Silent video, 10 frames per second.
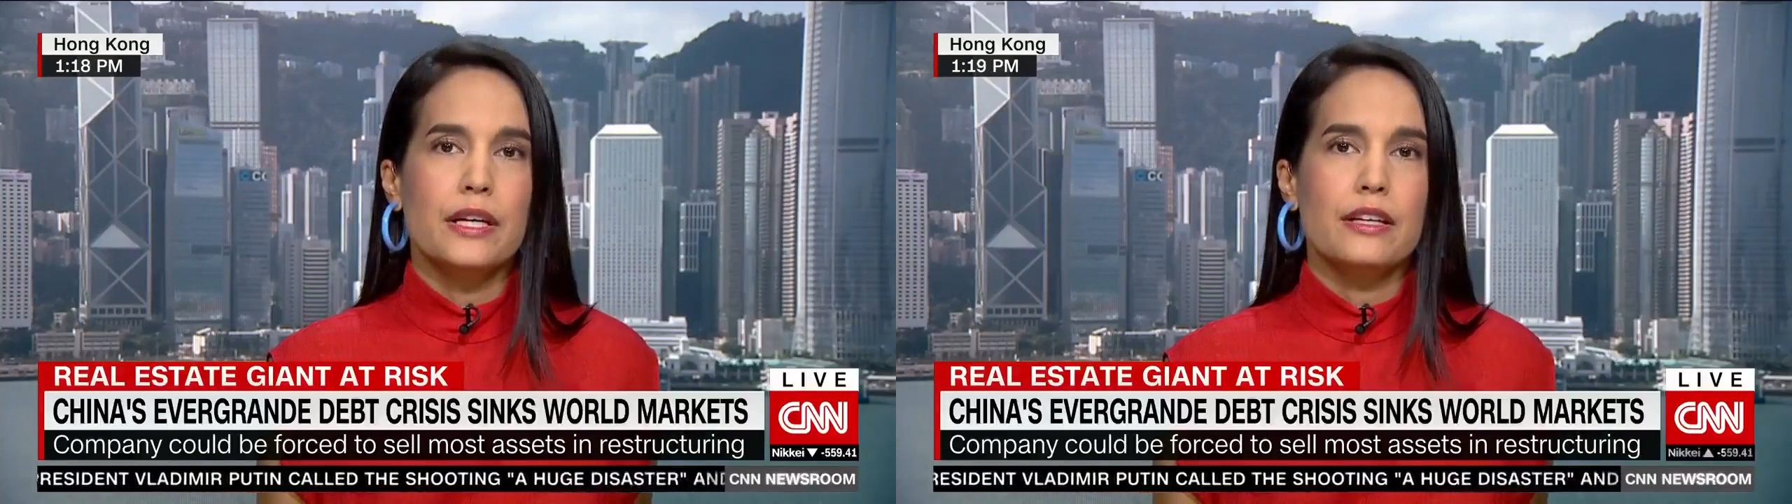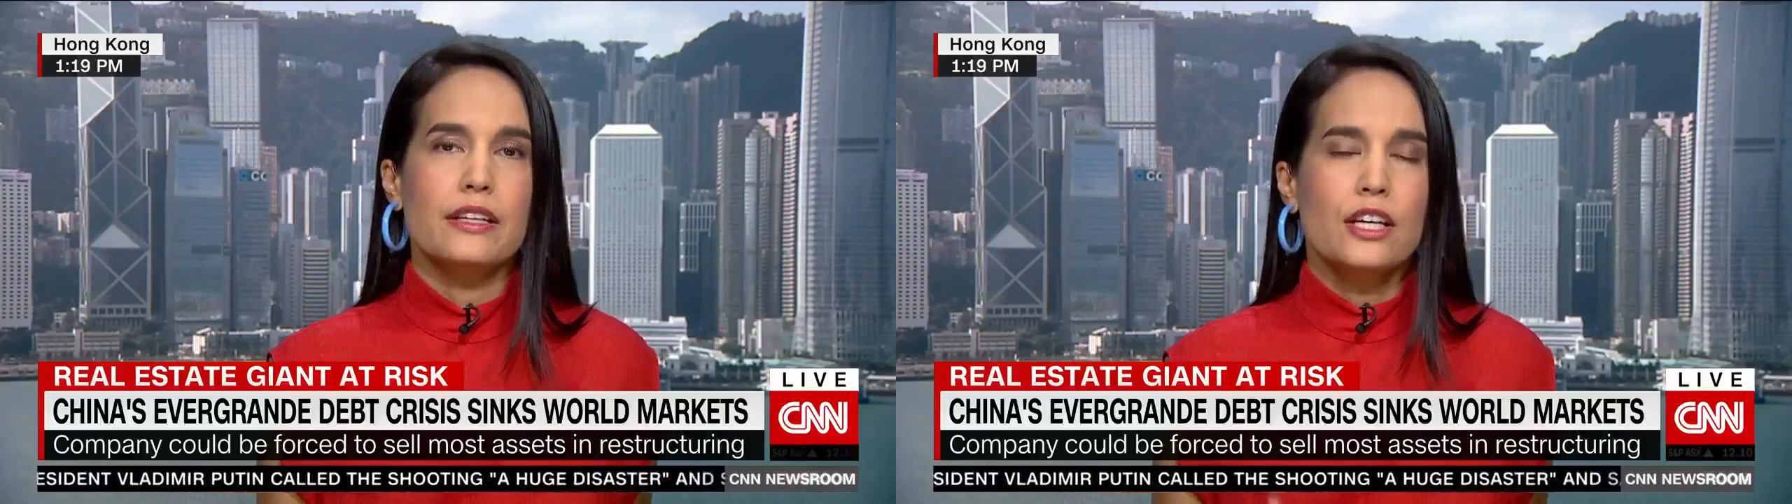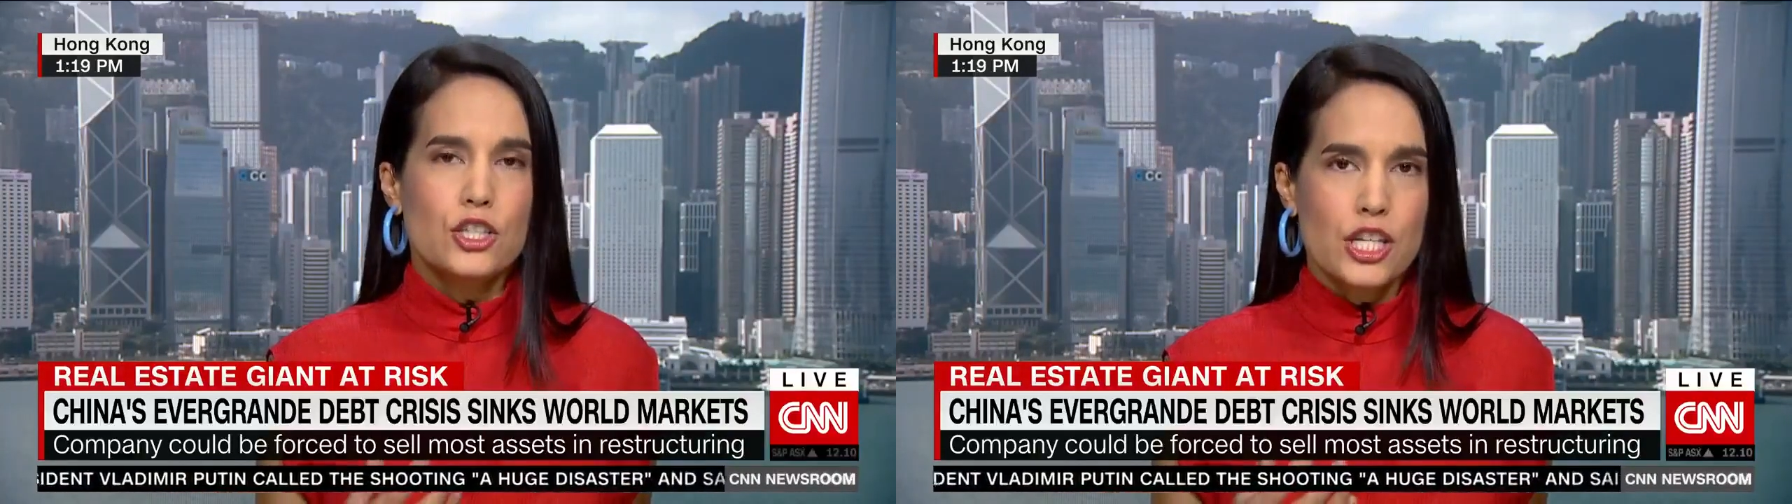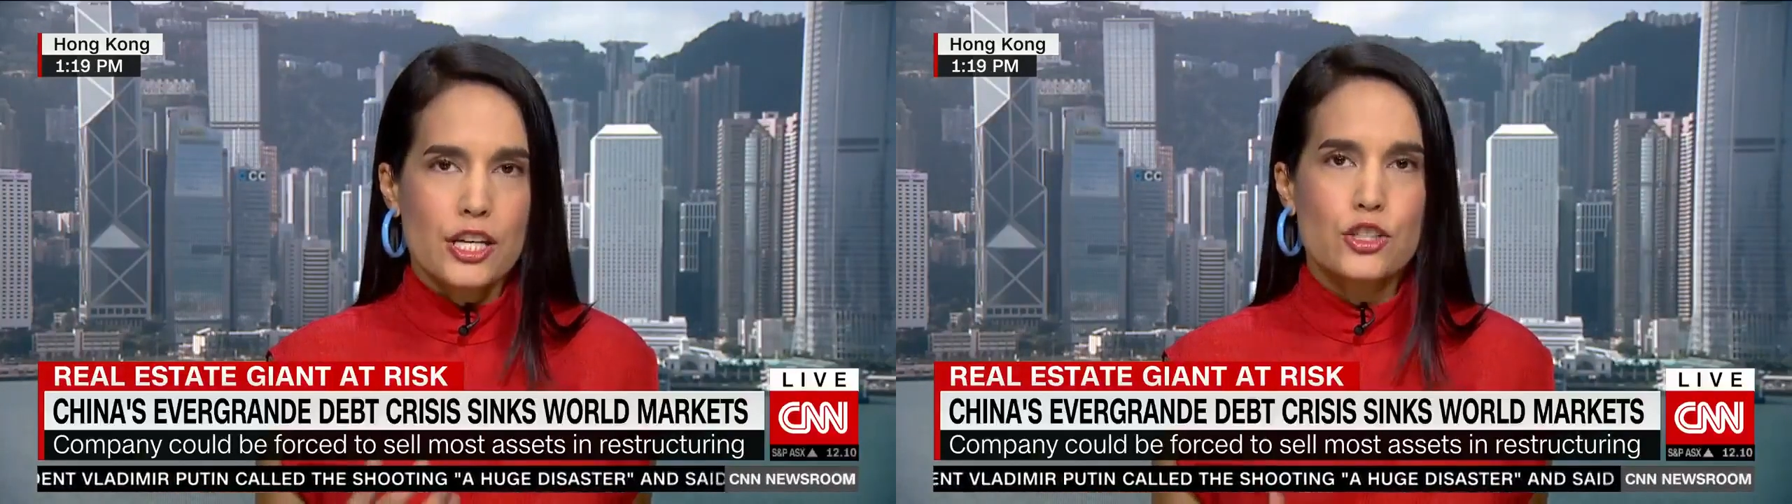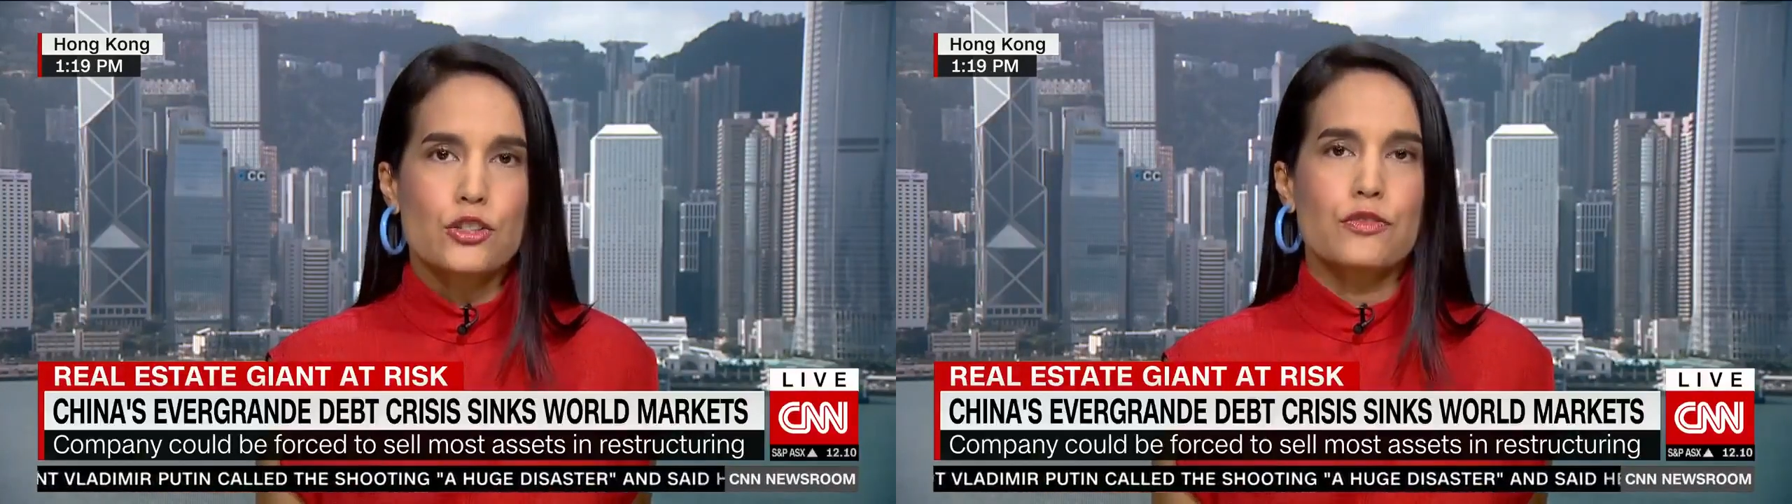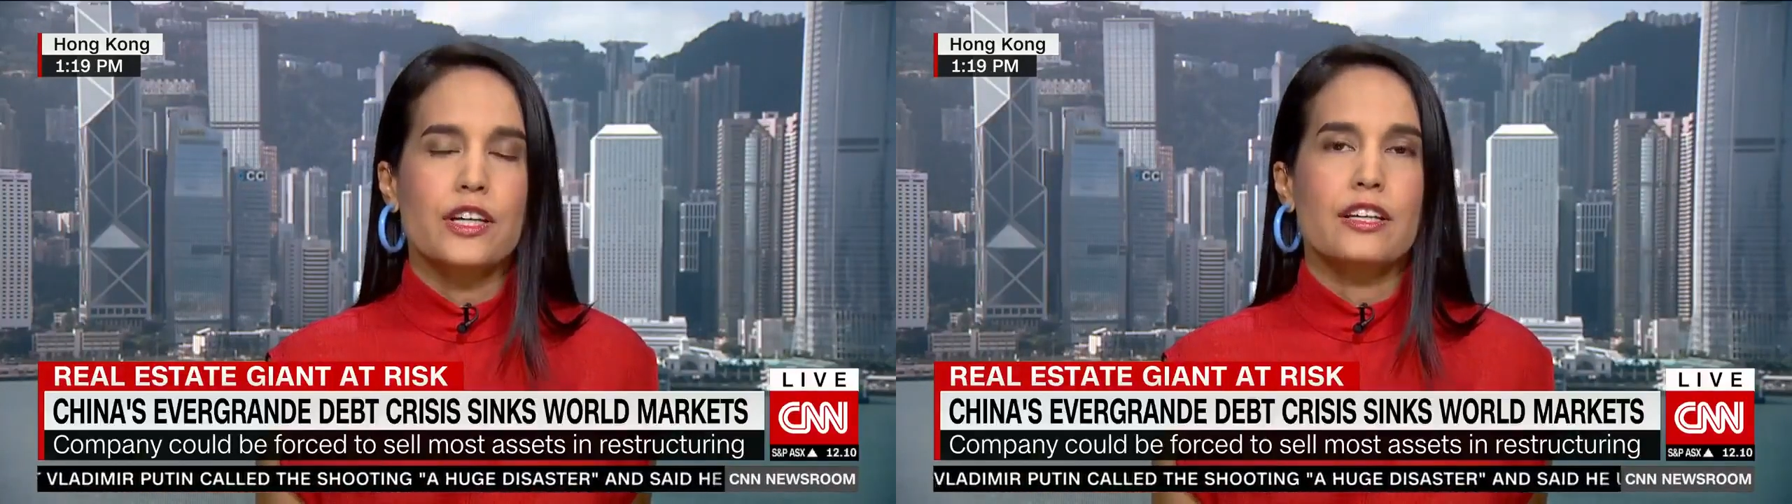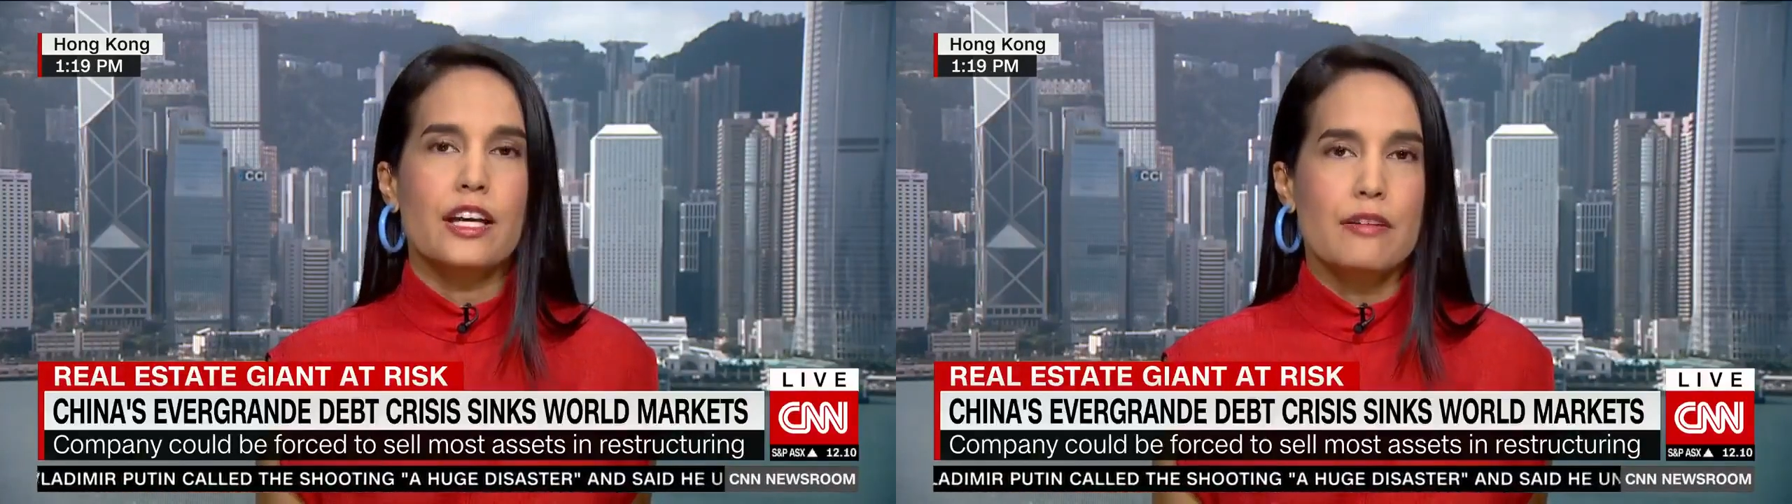in to intervene.